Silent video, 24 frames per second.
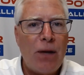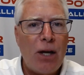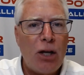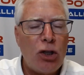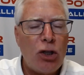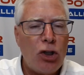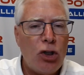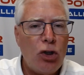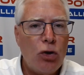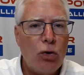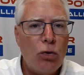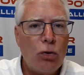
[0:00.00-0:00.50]

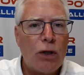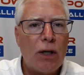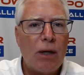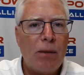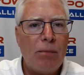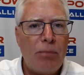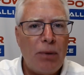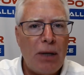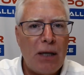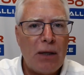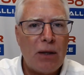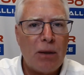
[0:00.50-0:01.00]
you can
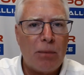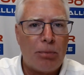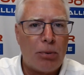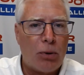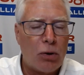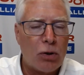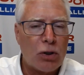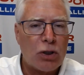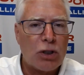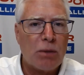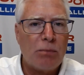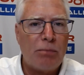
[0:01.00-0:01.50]
be the
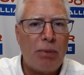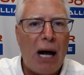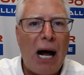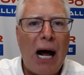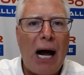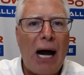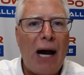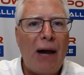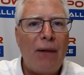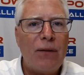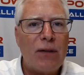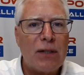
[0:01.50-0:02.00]
person
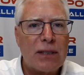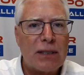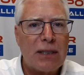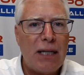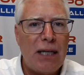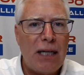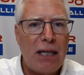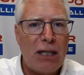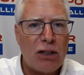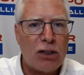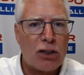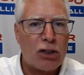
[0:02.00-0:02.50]
behind the
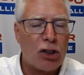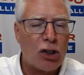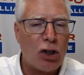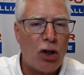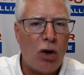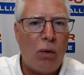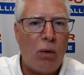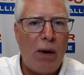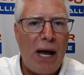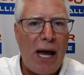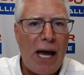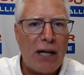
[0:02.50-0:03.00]
scenes to
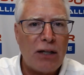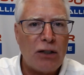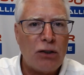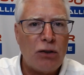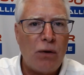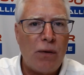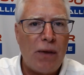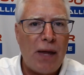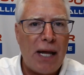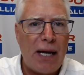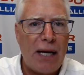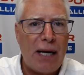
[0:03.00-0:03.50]
go ahead and do
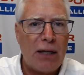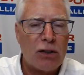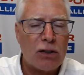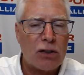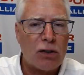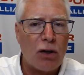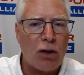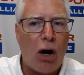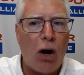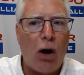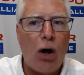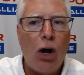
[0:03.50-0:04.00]
that
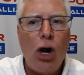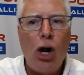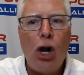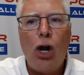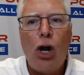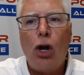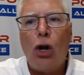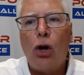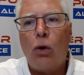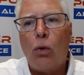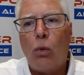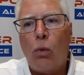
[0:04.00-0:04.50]
install.
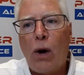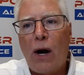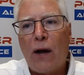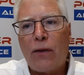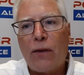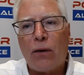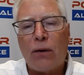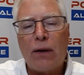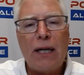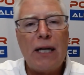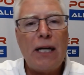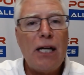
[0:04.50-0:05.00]

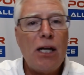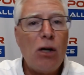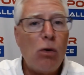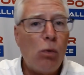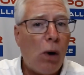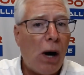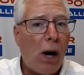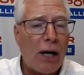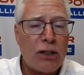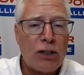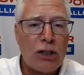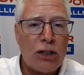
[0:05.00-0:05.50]
Whether he
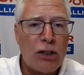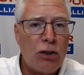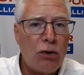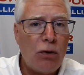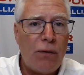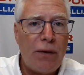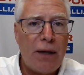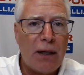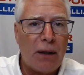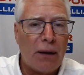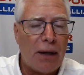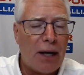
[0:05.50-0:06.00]
wants to do
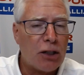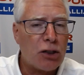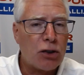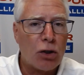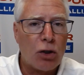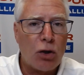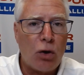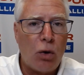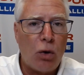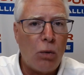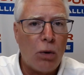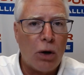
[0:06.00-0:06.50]
the
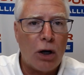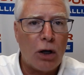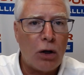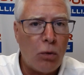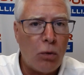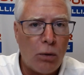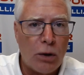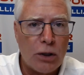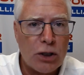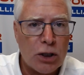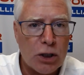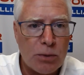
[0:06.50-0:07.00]
electrical work,
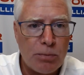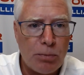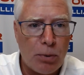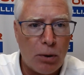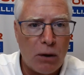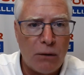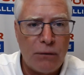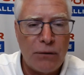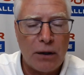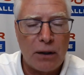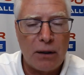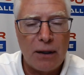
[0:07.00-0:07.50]
which is
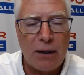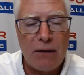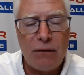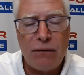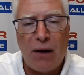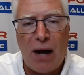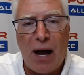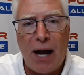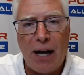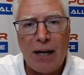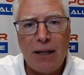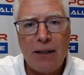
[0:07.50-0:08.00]
perfectly
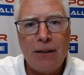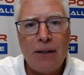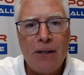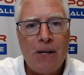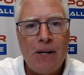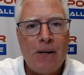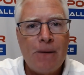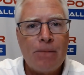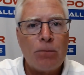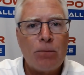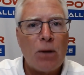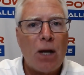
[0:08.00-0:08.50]
fine,
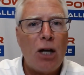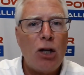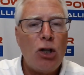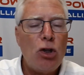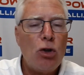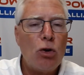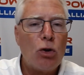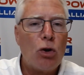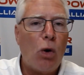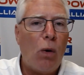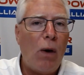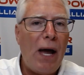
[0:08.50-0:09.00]
and
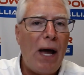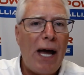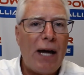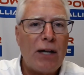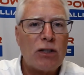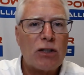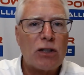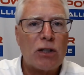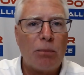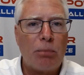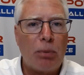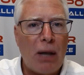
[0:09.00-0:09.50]
you go ahead
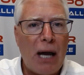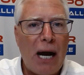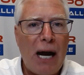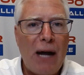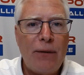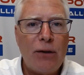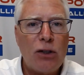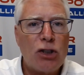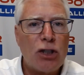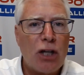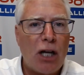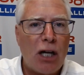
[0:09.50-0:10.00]
and supply
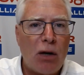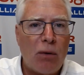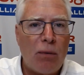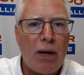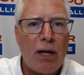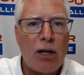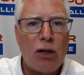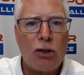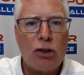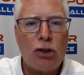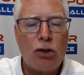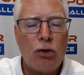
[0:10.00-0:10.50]
the
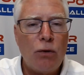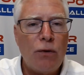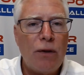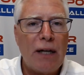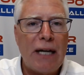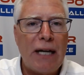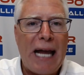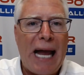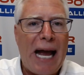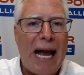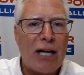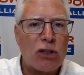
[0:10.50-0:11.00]
generator, do the
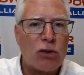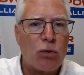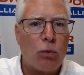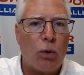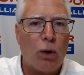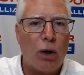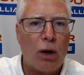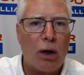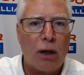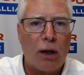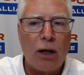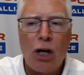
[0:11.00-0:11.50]
gas
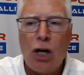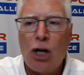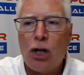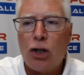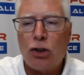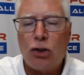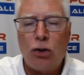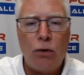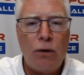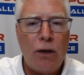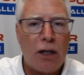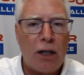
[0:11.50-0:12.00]
work,
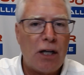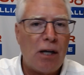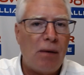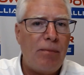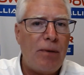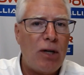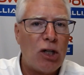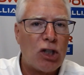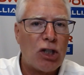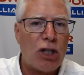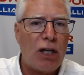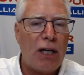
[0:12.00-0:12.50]
do the
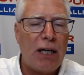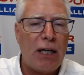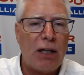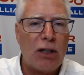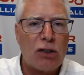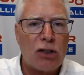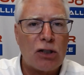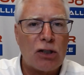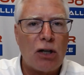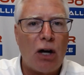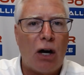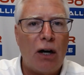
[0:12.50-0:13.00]
commissioning and
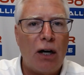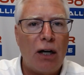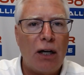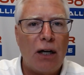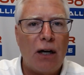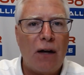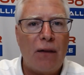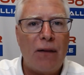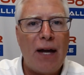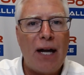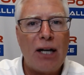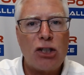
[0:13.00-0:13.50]
starting
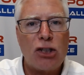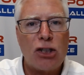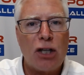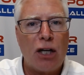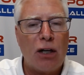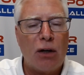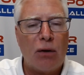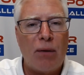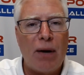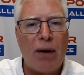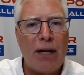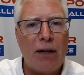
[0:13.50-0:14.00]
of that
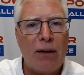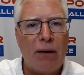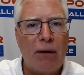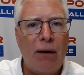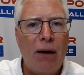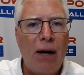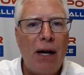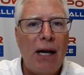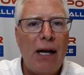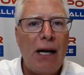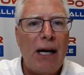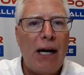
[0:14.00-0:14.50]
generator,
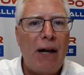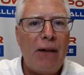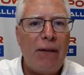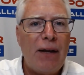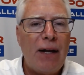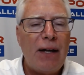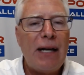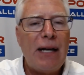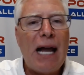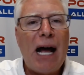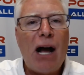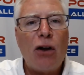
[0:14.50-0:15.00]
and
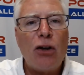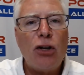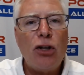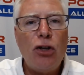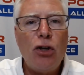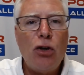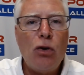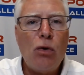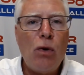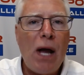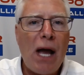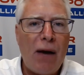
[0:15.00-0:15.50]
then now
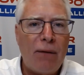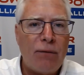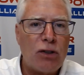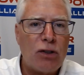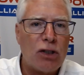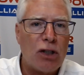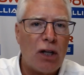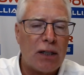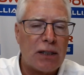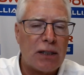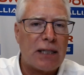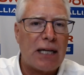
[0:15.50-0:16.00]
you have
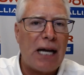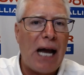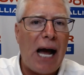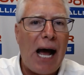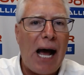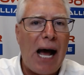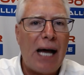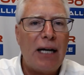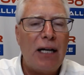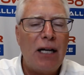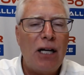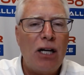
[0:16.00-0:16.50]
just
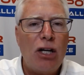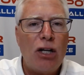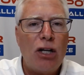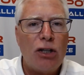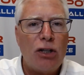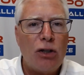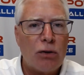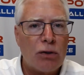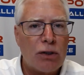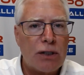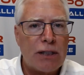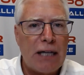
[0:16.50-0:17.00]
got
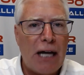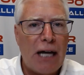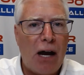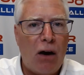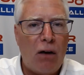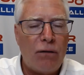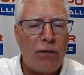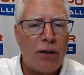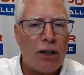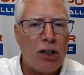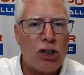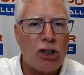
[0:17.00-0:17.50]

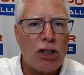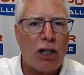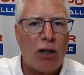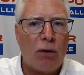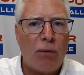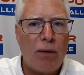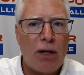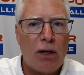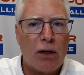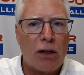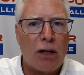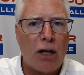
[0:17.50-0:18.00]
yourself a
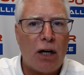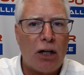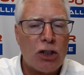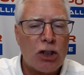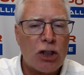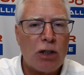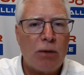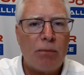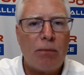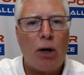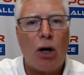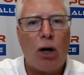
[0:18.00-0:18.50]
generator
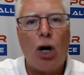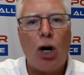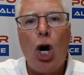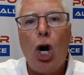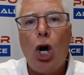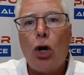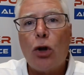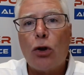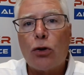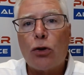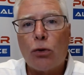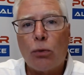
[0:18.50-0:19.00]
customer
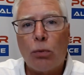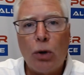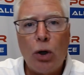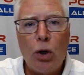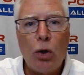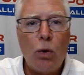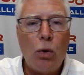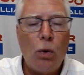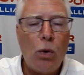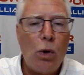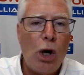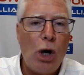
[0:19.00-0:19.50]

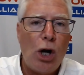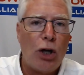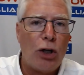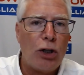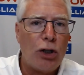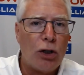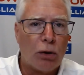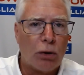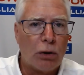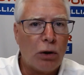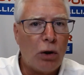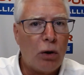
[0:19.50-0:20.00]
through
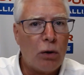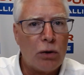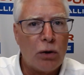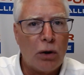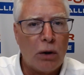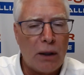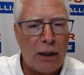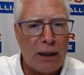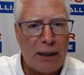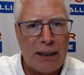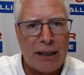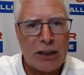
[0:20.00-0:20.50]
your
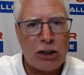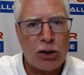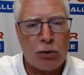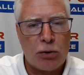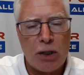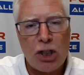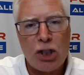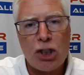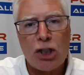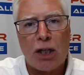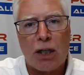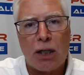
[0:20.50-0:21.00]
local
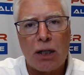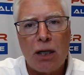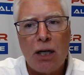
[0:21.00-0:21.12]
electrician.